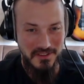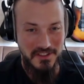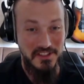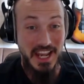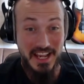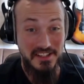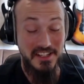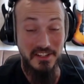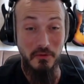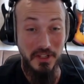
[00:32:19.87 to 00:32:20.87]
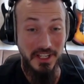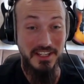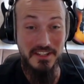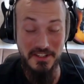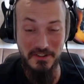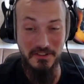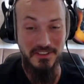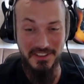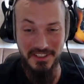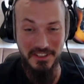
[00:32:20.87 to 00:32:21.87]
just ask it what it can do,
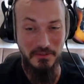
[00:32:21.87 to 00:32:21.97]
and it